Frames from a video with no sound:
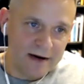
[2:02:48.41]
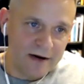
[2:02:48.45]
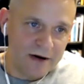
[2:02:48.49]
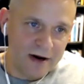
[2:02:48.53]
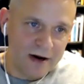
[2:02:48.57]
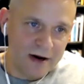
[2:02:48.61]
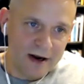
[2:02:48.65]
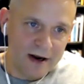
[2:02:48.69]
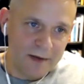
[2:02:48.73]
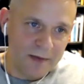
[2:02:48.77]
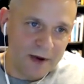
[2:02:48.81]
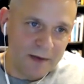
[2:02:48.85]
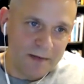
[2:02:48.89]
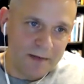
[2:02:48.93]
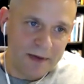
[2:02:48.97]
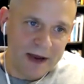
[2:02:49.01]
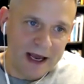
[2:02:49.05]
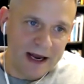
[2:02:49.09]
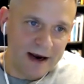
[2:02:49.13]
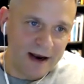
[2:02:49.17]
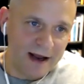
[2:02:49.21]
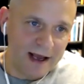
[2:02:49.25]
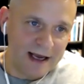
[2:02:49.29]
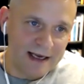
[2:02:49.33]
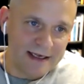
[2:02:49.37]
You're not going to be
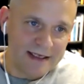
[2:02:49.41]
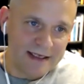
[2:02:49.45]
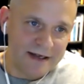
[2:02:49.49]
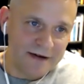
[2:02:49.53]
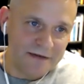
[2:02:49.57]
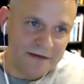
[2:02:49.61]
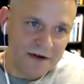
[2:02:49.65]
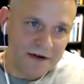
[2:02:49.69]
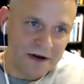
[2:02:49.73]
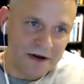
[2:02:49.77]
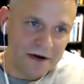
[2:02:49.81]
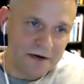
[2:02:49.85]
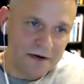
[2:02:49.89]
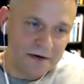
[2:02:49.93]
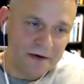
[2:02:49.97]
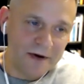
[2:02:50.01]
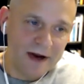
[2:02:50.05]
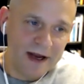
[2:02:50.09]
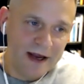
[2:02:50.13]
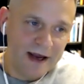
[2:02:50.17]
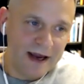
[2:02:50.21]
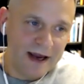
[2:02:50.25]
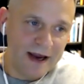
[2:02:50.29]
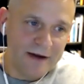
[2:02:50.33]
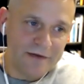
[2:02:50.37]
penalized if you
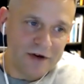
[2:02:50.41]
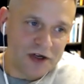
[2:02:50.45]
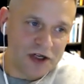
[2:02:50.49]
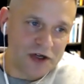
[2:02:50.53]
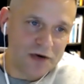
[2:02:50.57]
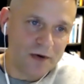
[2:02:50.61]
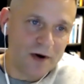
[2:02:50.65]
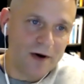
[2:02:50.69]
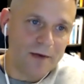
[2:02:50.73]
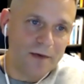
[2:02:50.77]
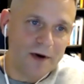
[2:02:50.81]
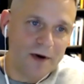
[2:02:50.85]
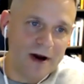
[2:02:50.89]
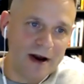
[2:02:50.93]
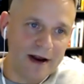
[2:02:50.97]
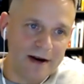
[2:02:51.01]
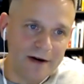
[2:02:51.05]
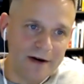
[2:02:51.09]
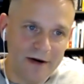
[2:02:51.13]
have a short one.